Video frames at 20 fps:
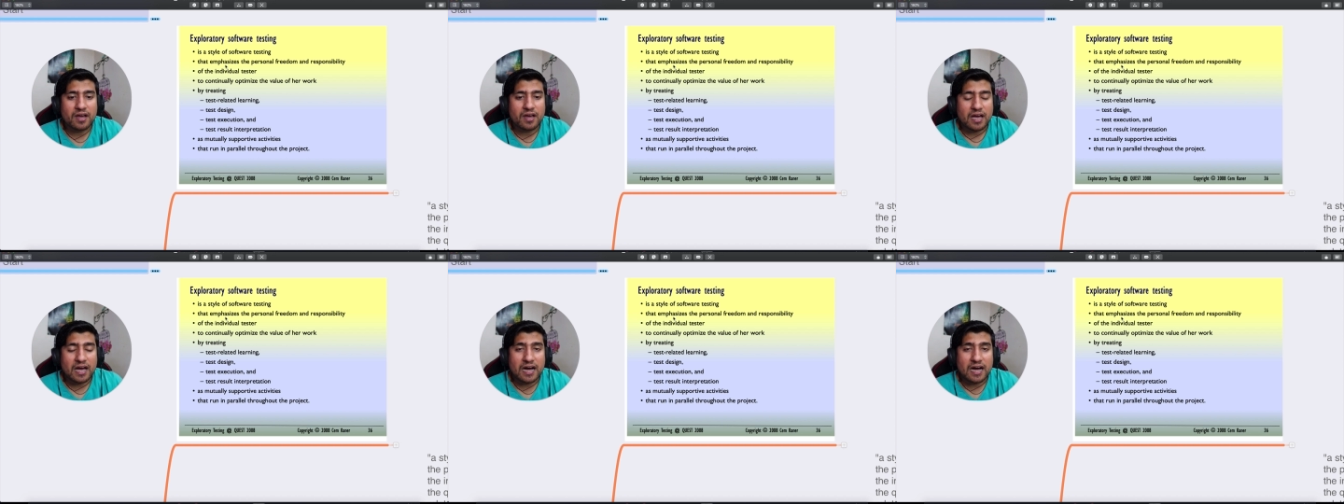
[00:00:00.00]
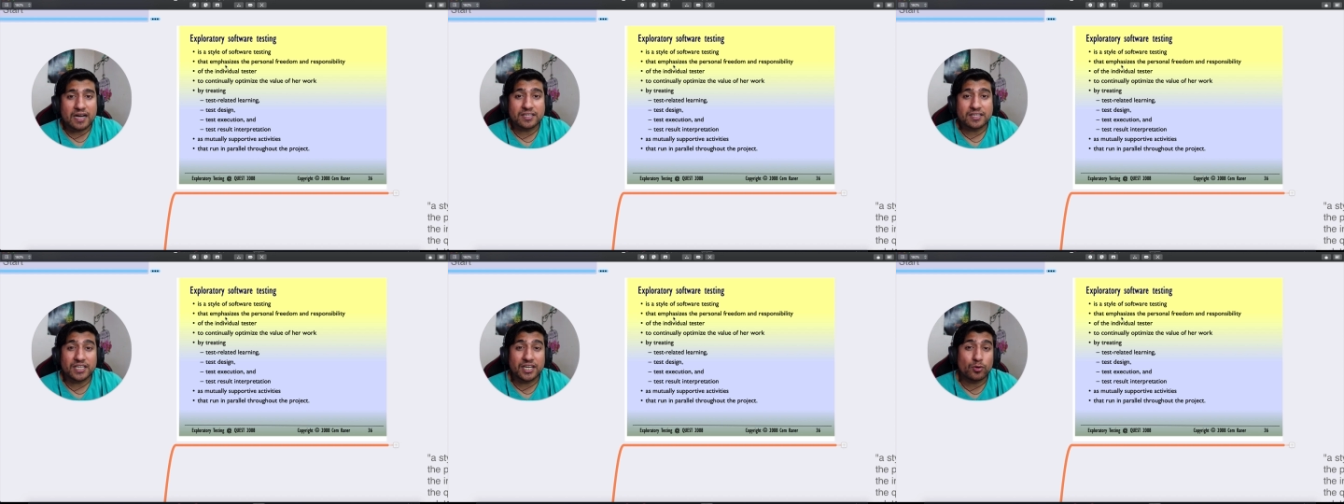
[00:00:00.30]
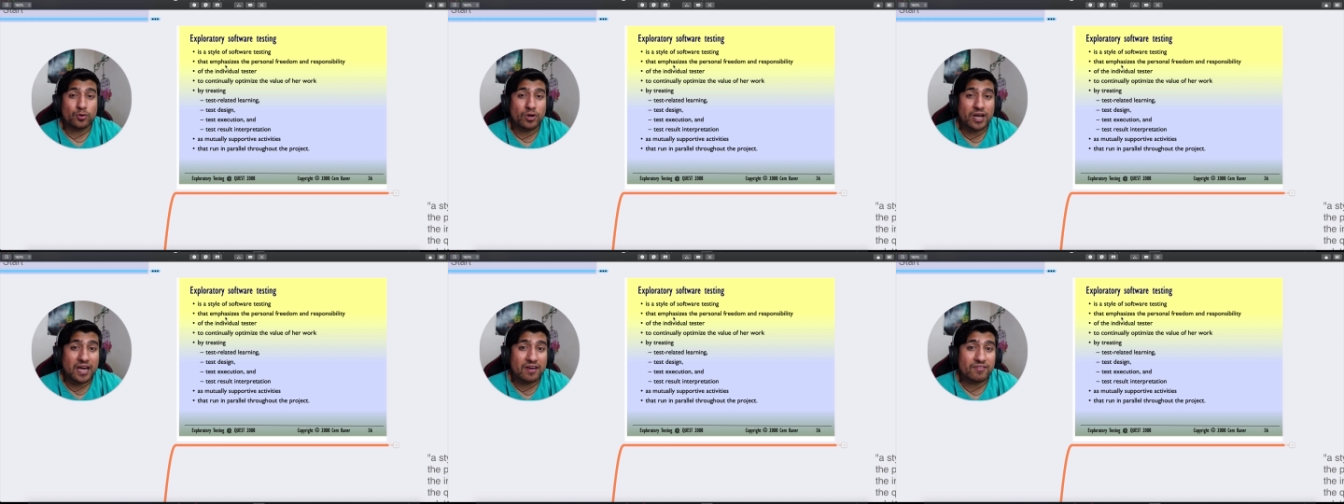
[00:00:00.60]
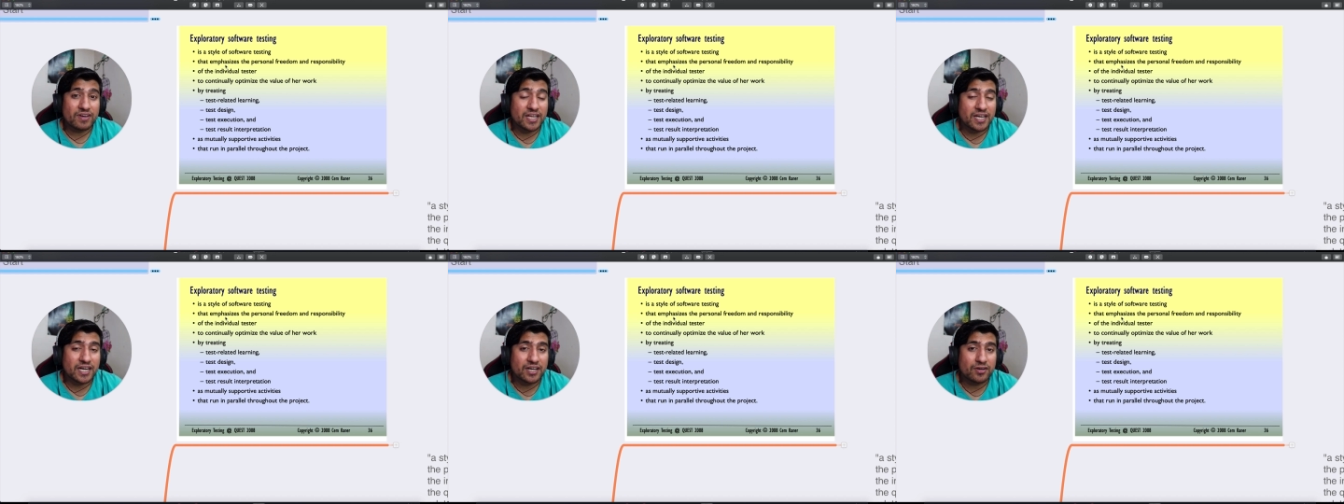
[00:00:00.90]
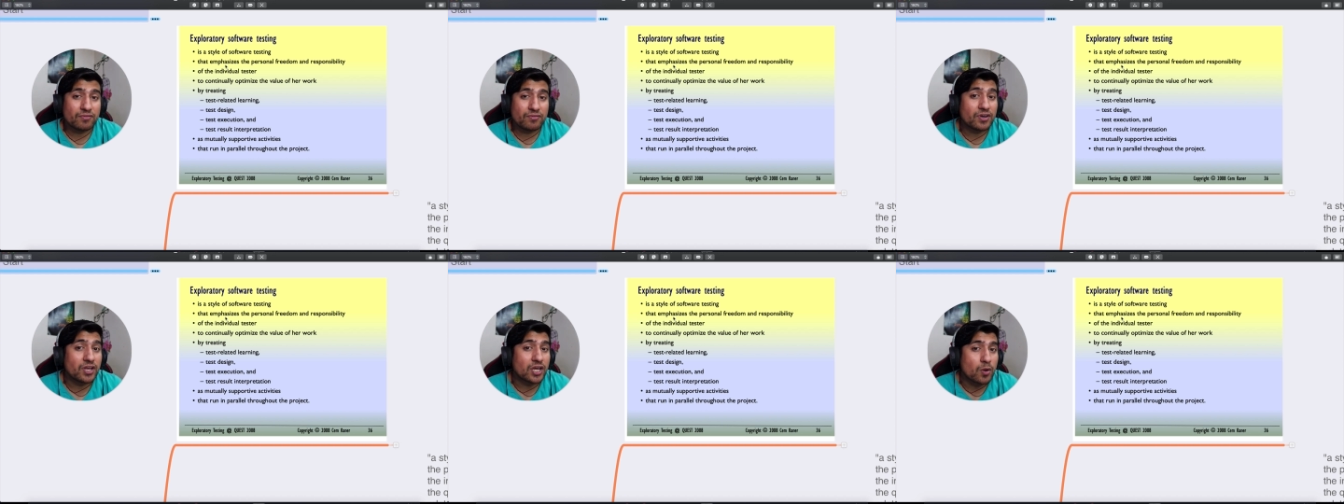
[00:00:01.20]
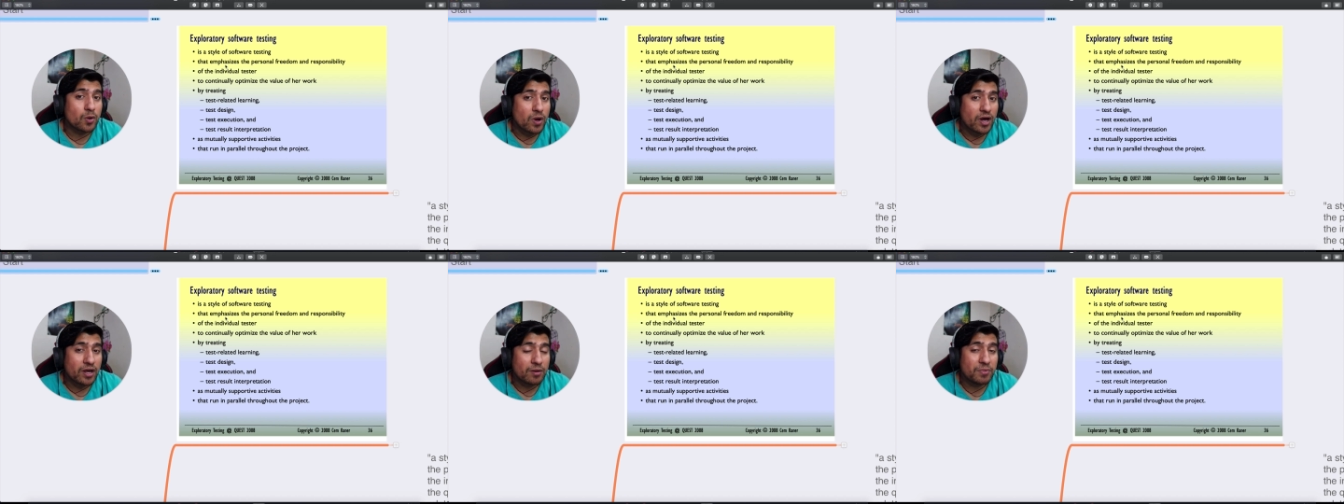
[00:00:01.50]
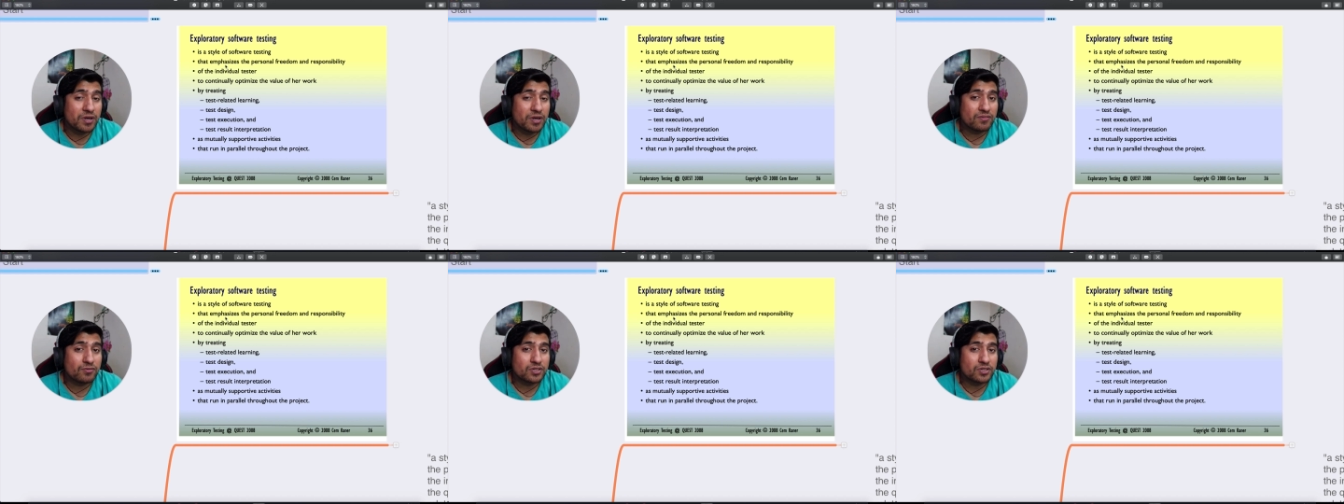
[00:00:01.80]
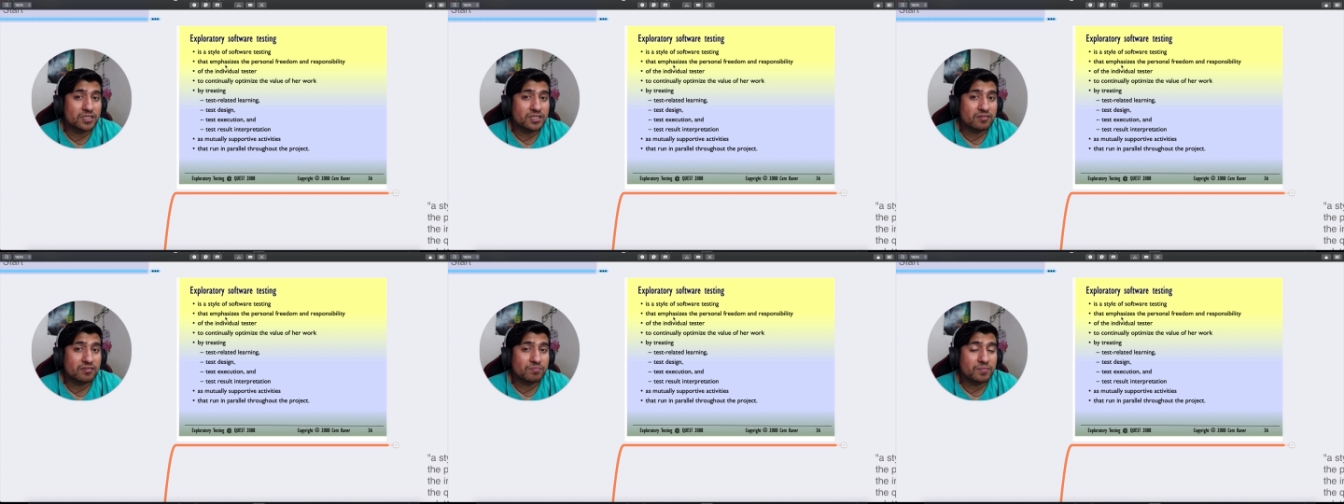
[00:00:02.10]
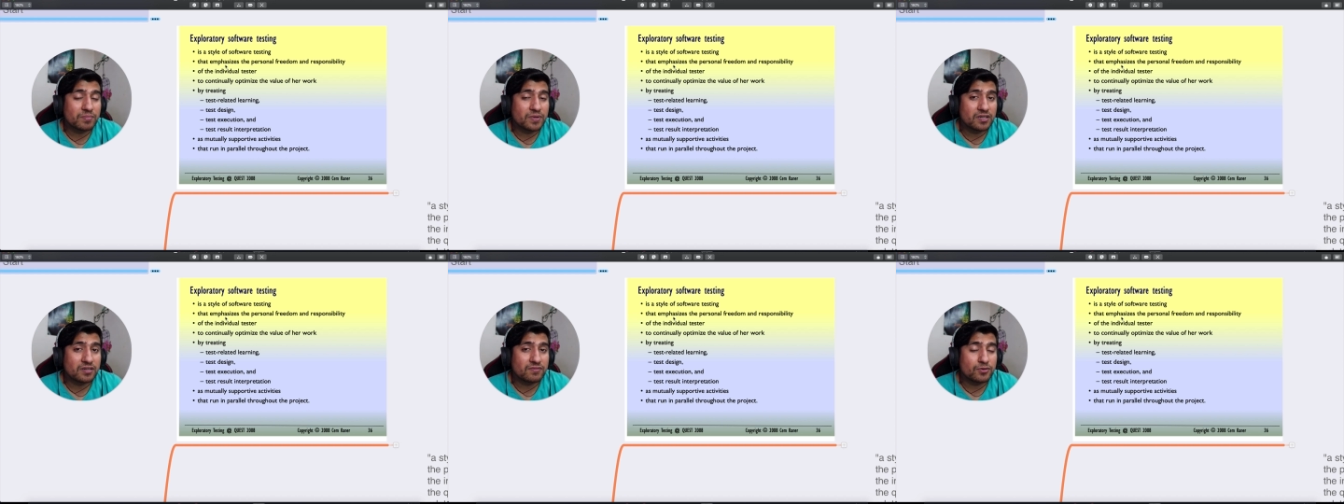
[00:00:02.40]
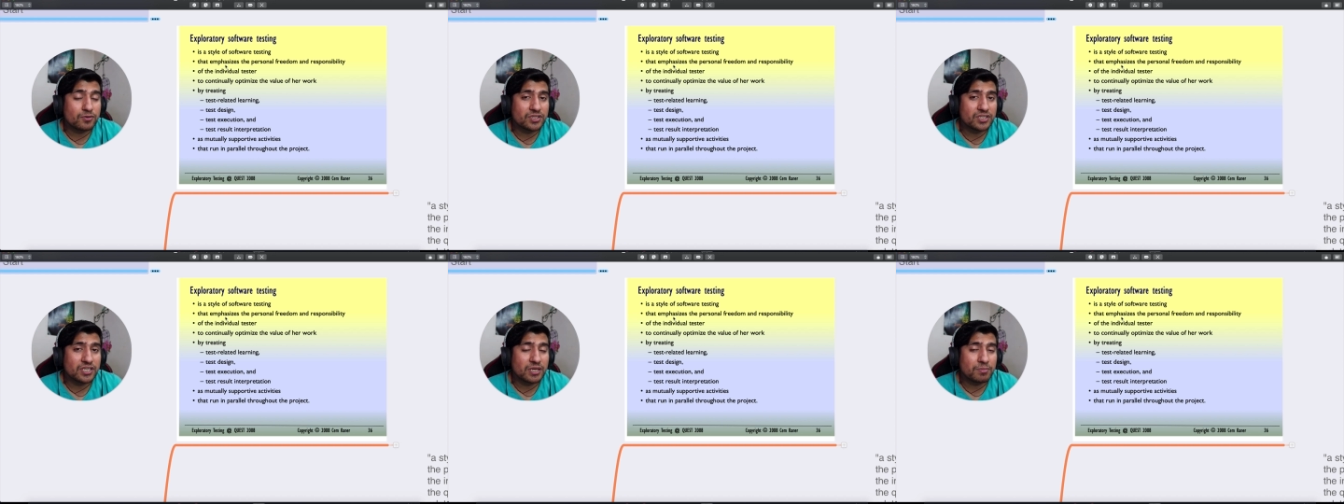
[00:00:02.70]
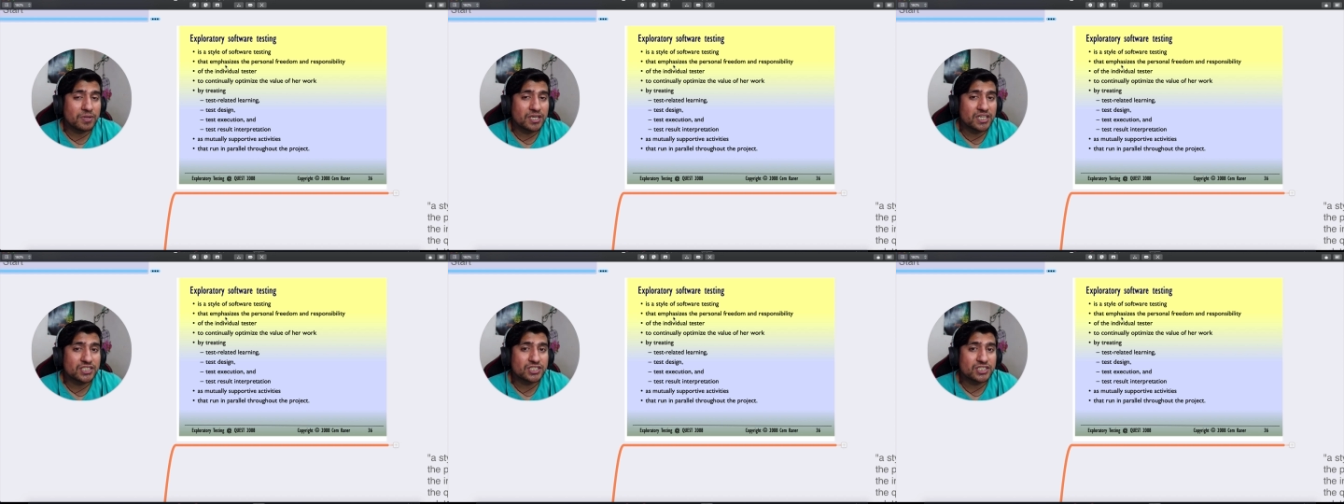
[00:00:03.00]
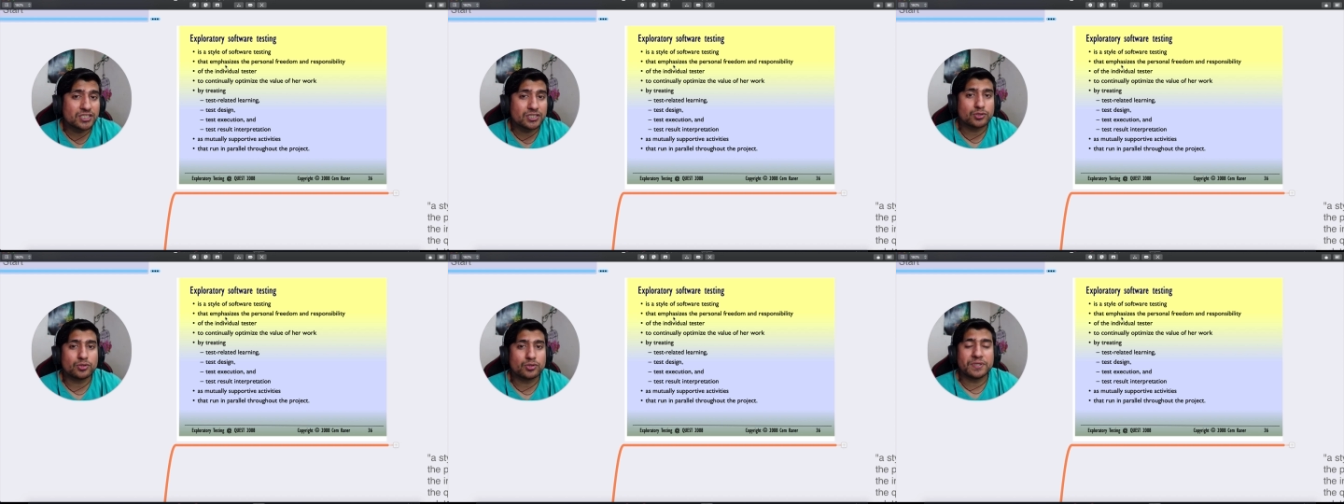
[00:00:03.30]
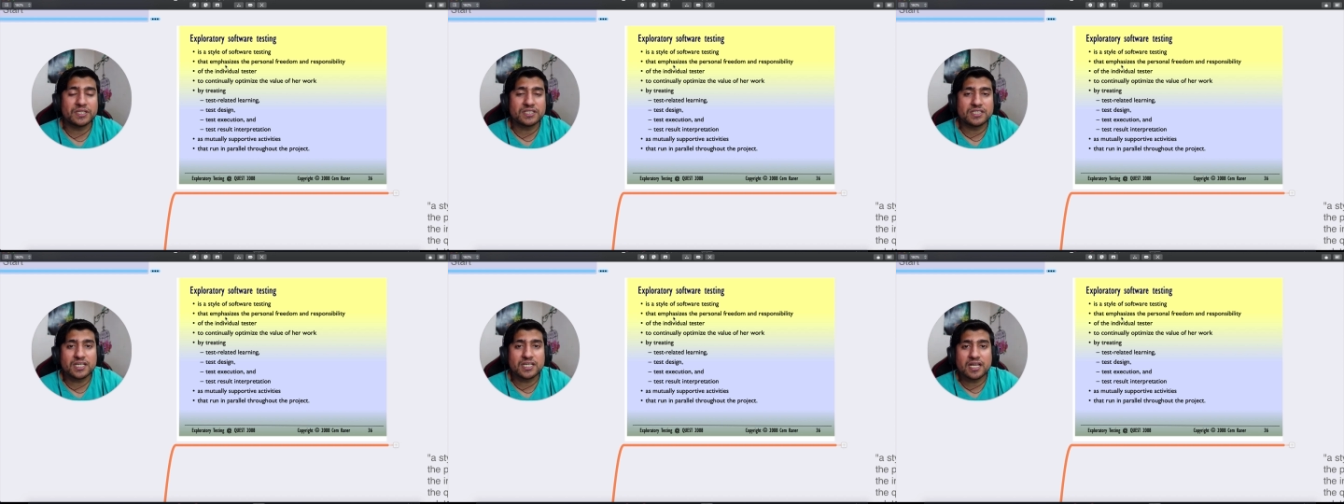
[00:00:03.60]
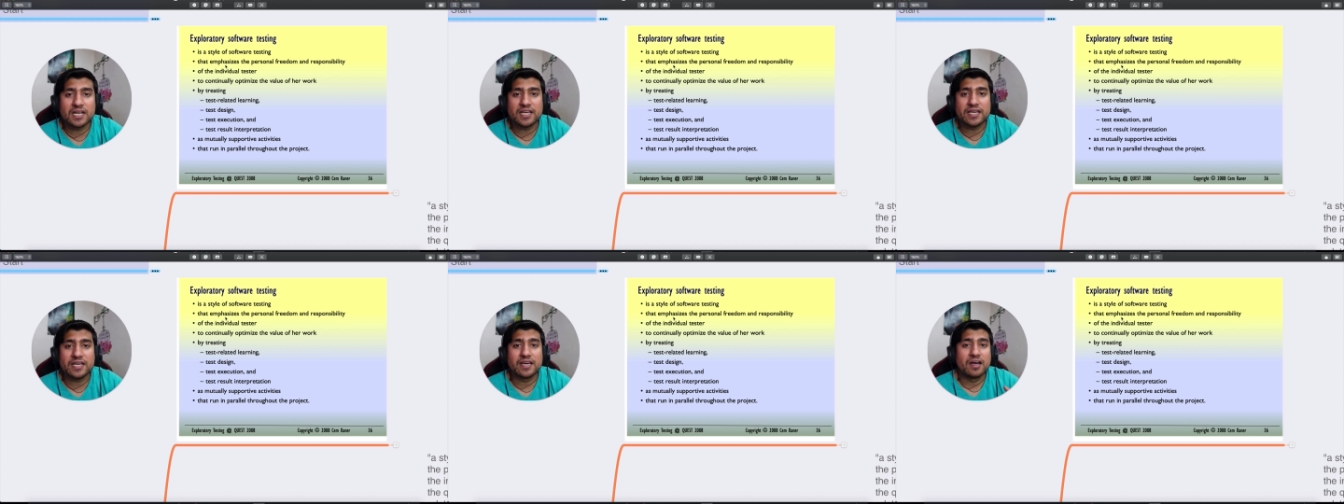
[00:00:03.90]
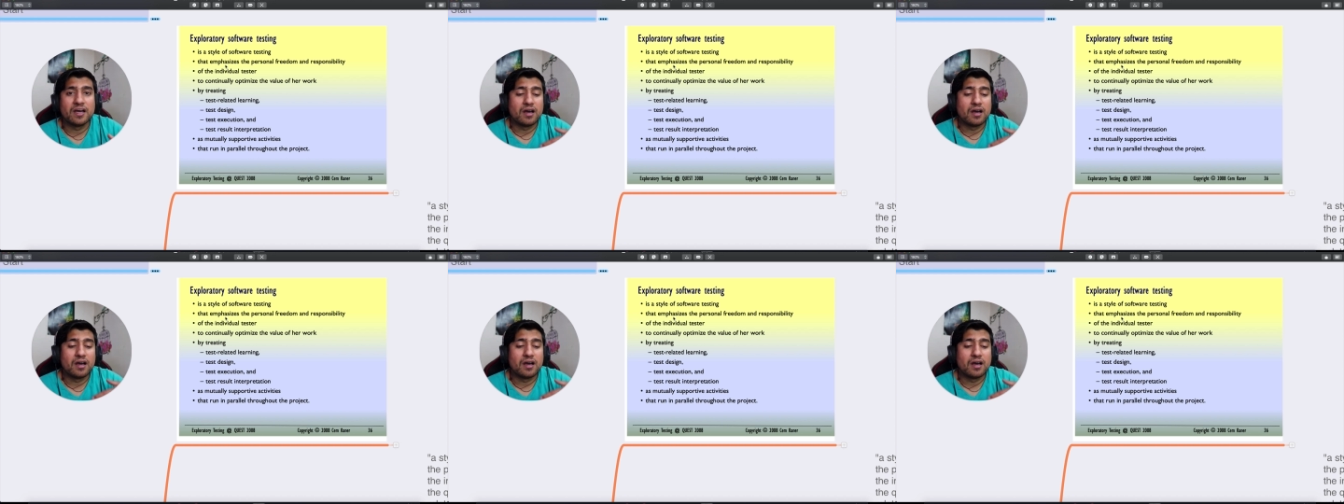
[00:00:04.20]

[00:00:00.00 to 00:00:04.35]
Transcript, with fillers: And they don't have any kind of a requirement for the uh, for the application. So basically,